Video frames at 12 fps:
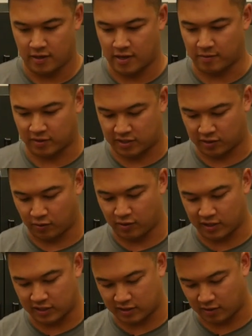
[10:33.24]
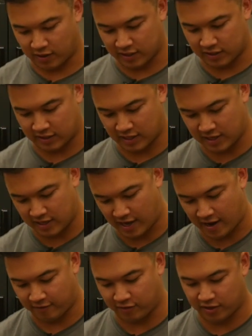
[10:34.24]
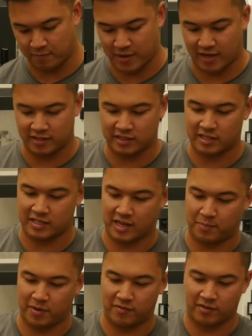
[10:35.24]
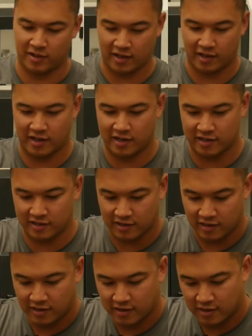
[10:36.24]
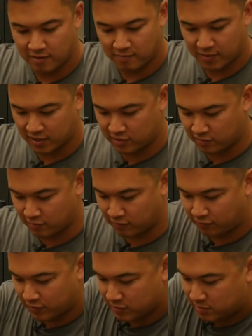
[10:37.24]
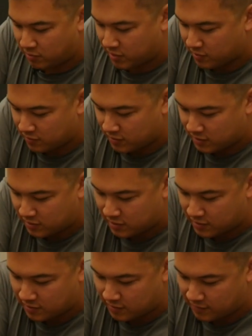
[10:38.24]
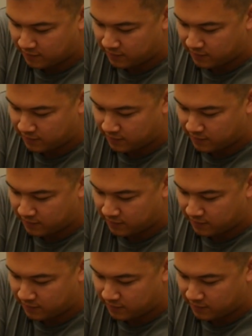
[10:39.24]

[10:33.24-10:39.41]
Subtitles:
Now I'm just doing this so I can see how everything balances up and make sure it all feels pretty good. So,